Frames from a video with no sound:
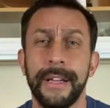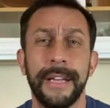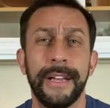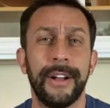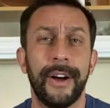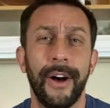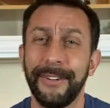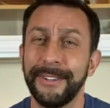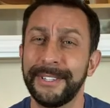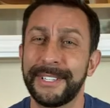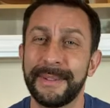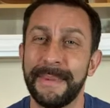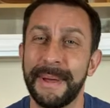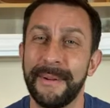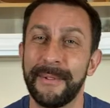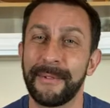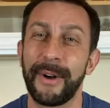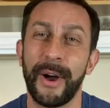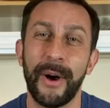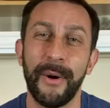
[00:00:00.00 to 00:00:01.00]
an ultimate
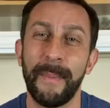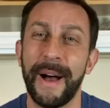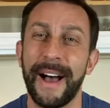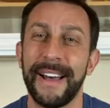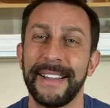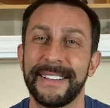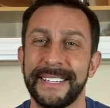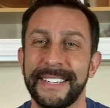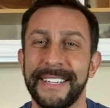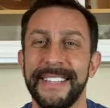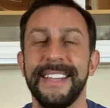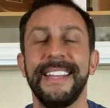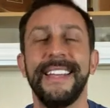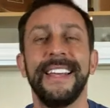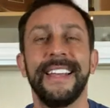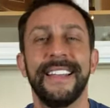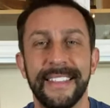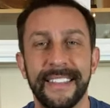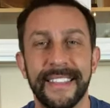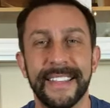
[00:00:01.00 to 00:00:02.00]
robot,
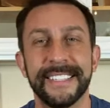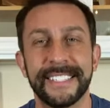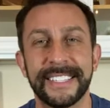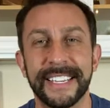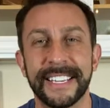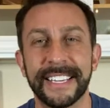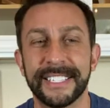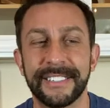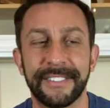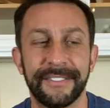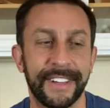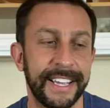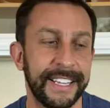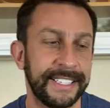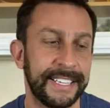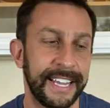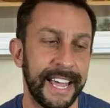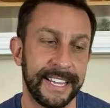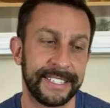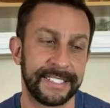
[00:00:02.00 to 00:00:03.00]
this thing is
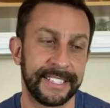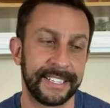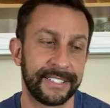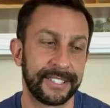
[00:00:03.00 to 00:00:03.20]
fantastic.